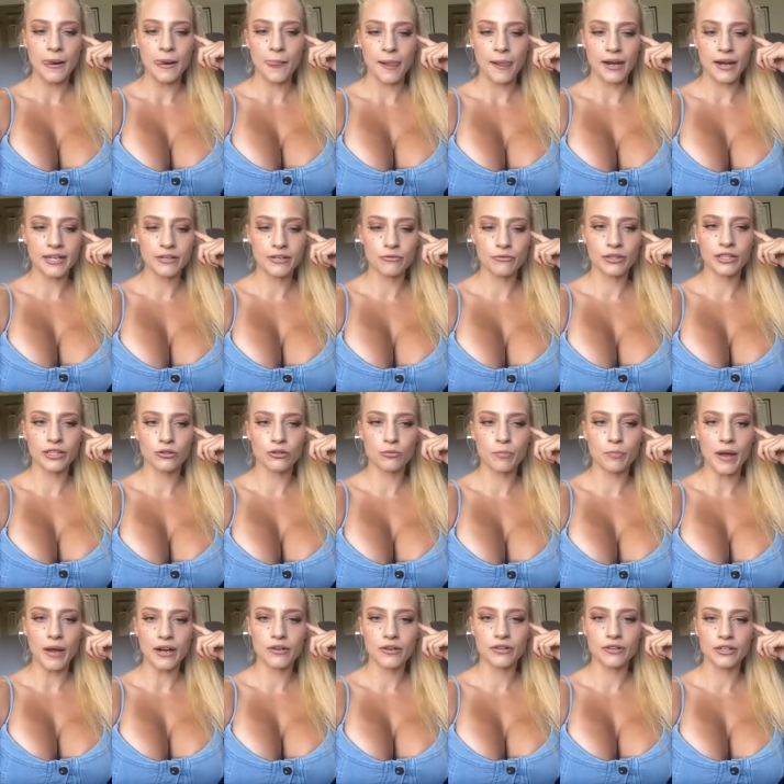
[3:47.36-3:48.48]
I didn't really look
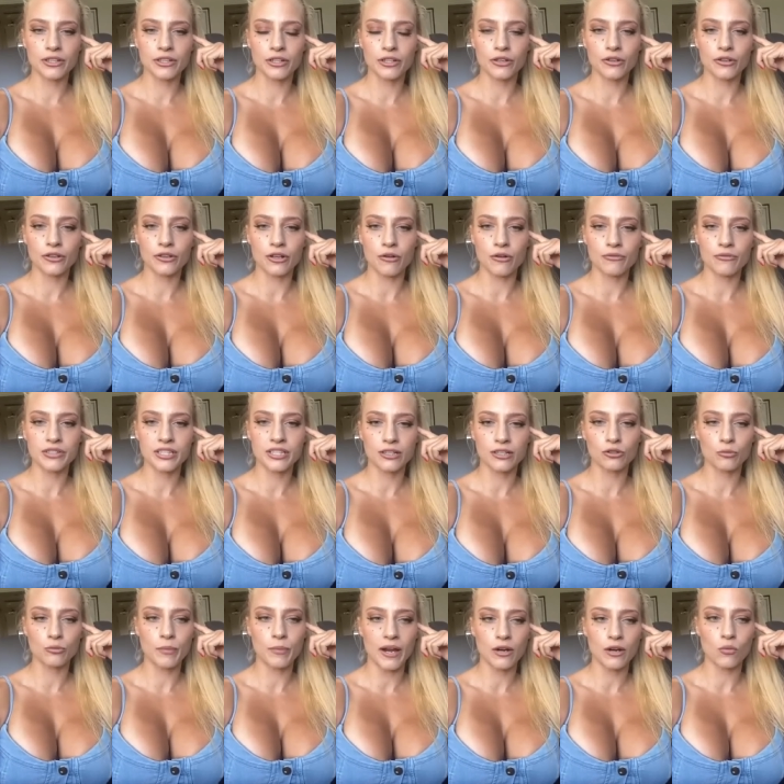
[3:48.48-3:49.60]
back on it. You know, obviously I
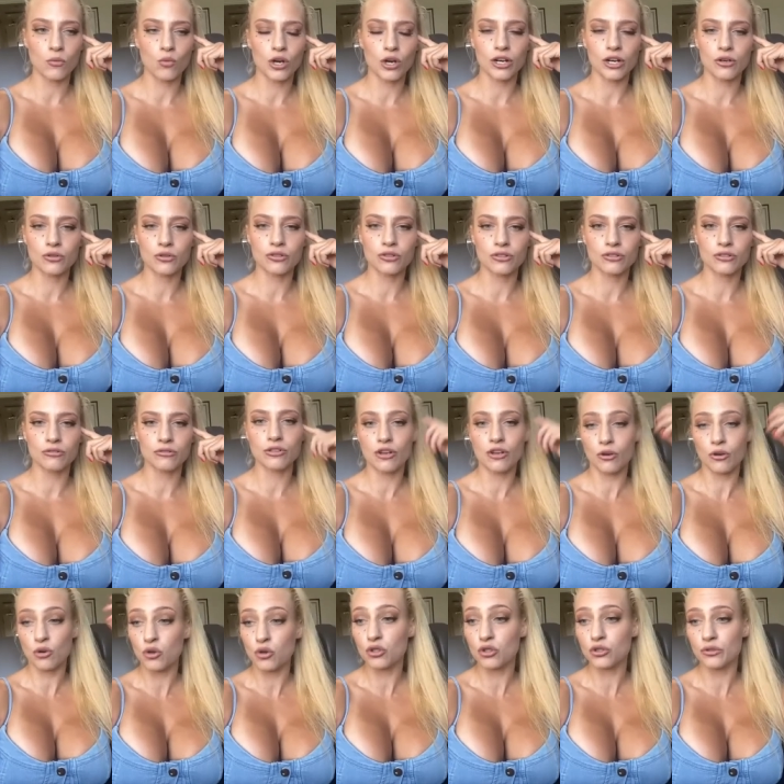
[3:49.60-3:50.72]
look back on what I could, you know,
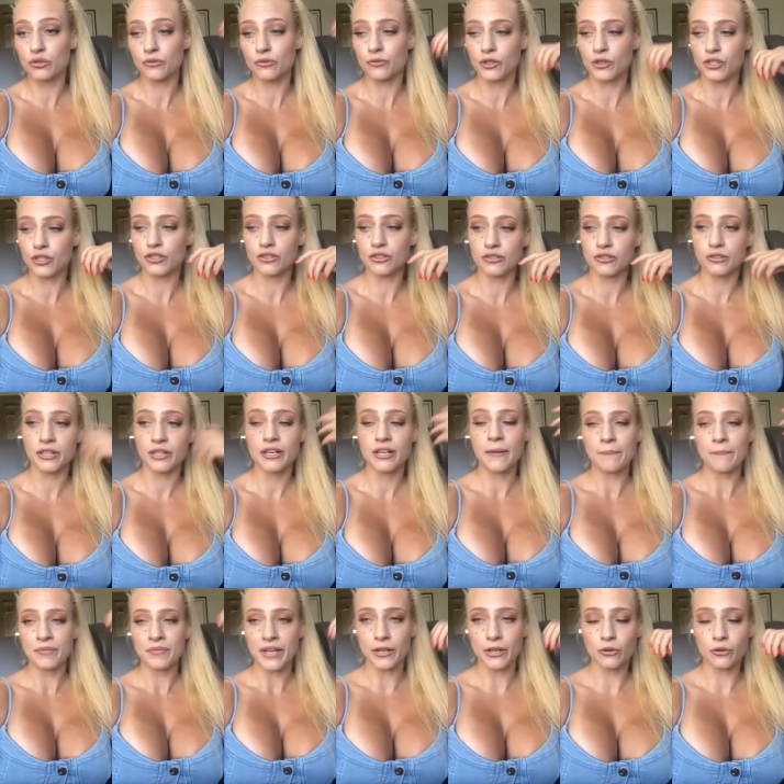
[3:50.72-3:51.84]
could do in the future
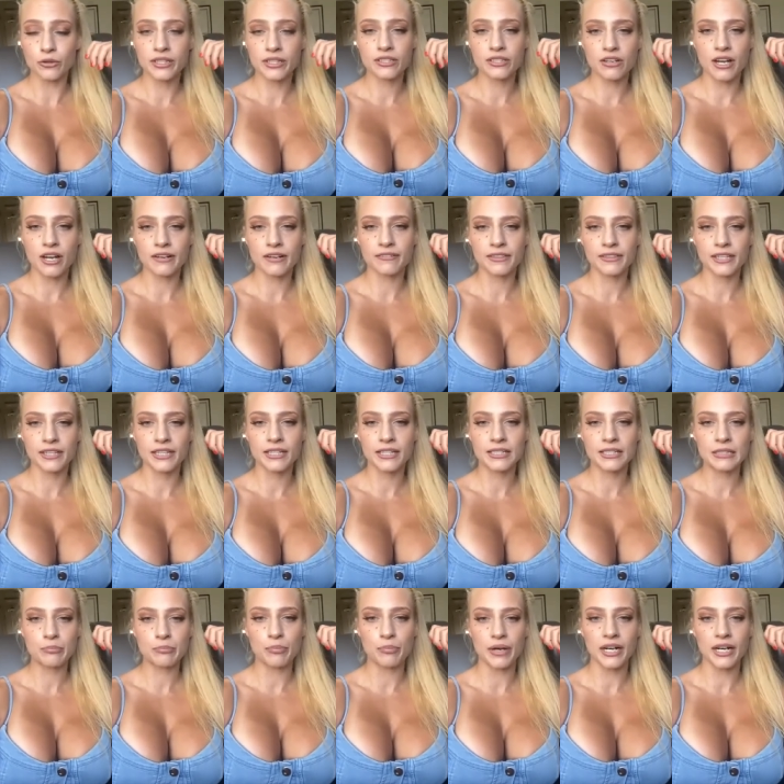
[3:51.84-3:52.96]
and all these kind of things,
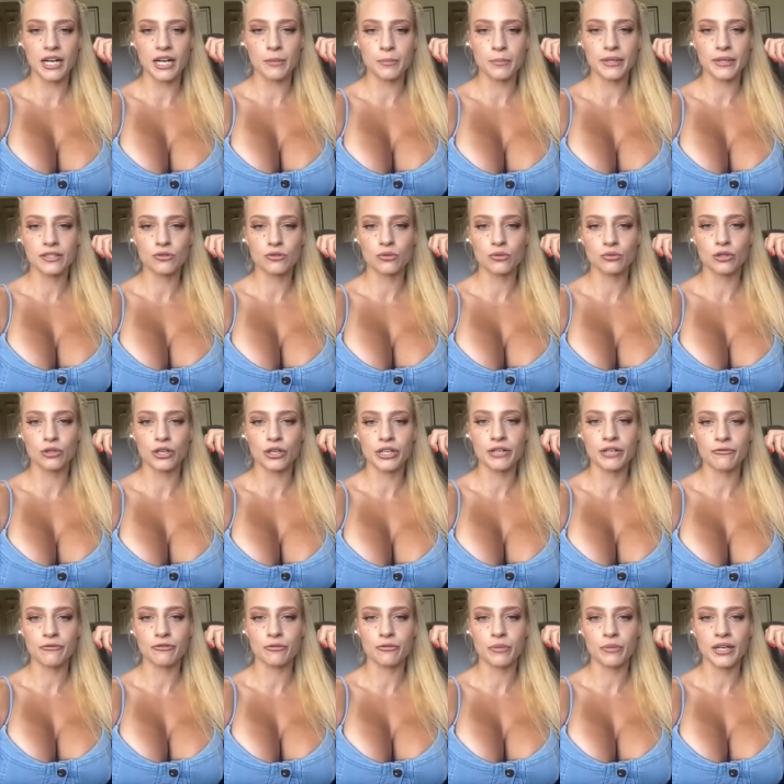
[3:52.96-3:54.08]
but it's all learning
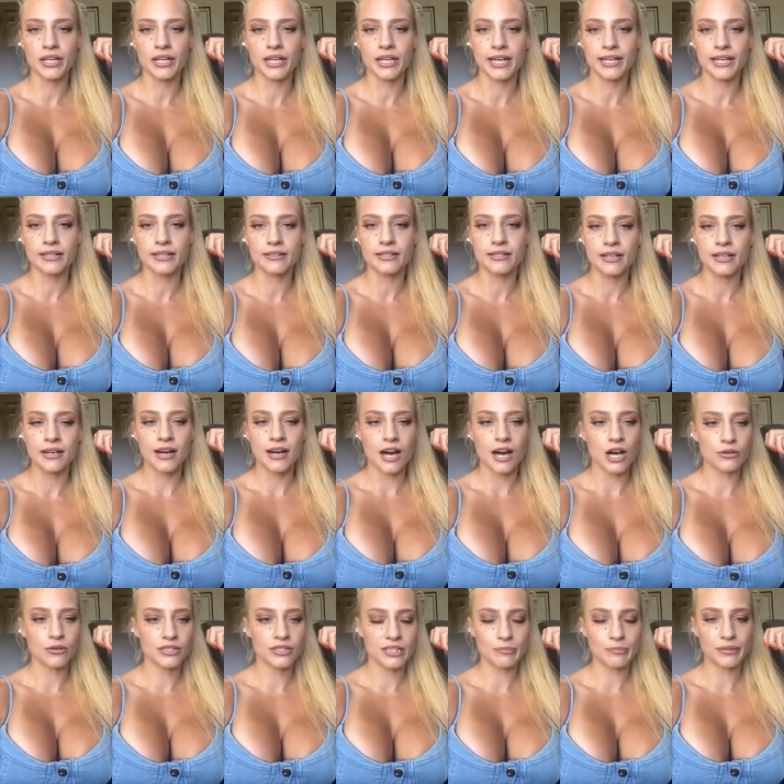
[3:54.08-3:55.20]
for me. And I
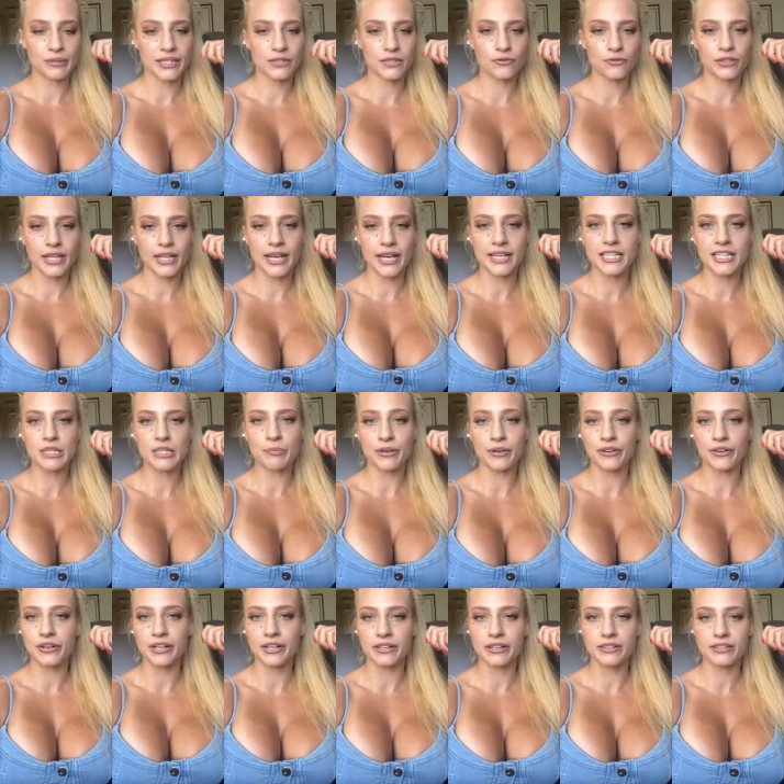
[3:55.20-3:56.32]
was just blessed for that
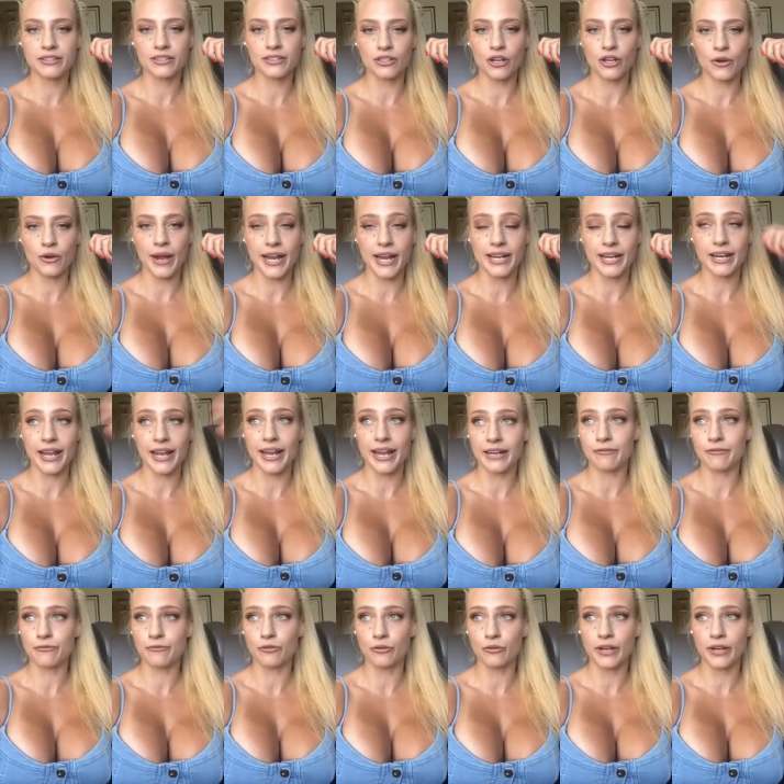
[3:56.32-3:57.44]
experience, you know,
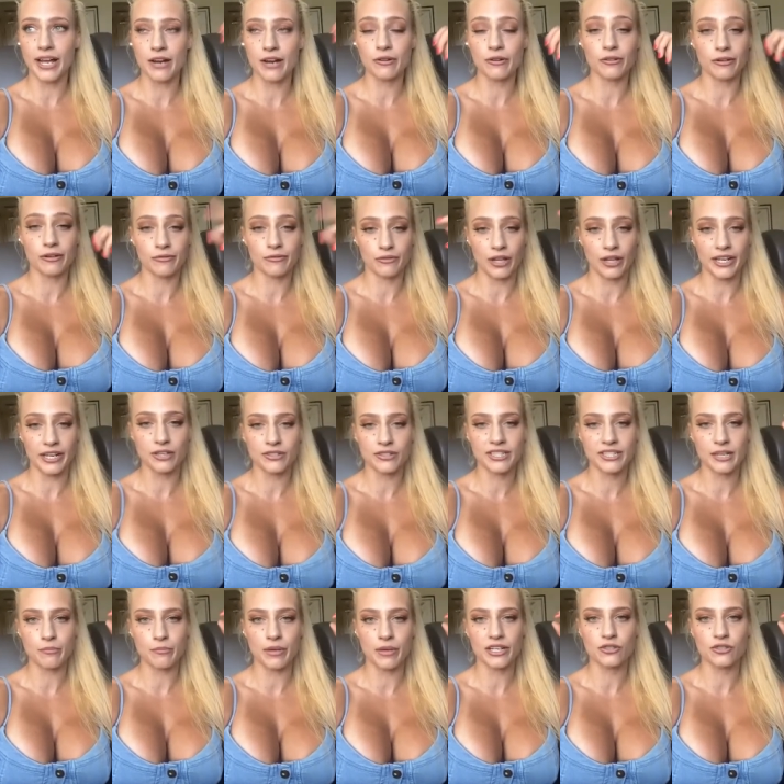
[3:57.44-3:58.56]
and for now, like you
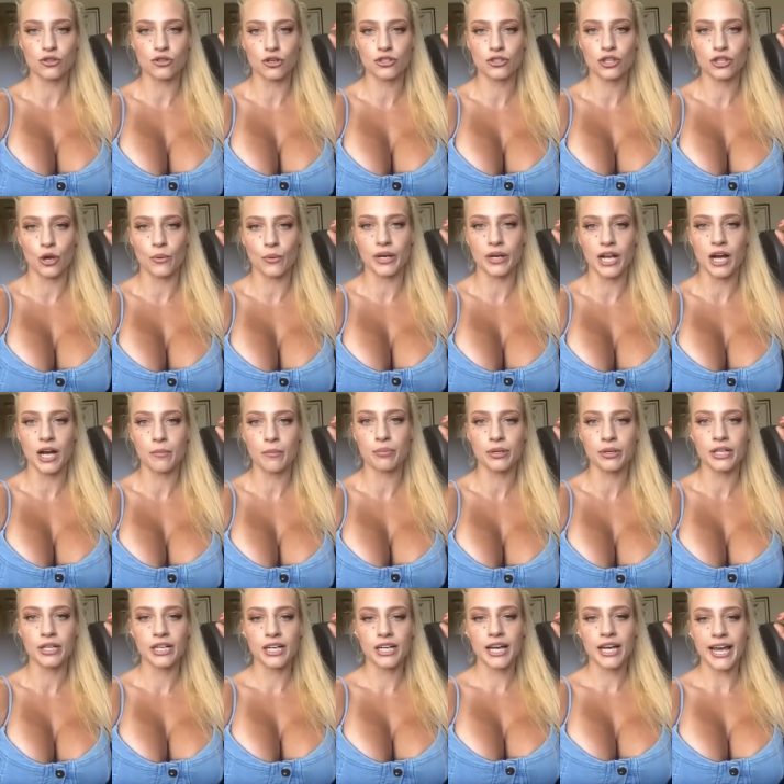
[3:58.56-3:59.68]
said, my stock's going up
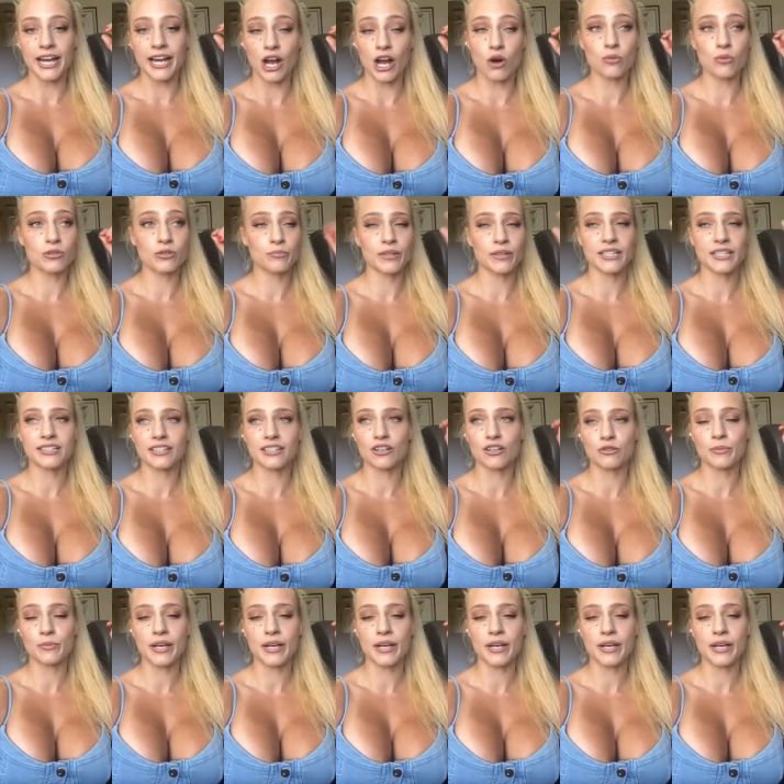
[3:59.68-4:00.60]
and I was blessed that I'll be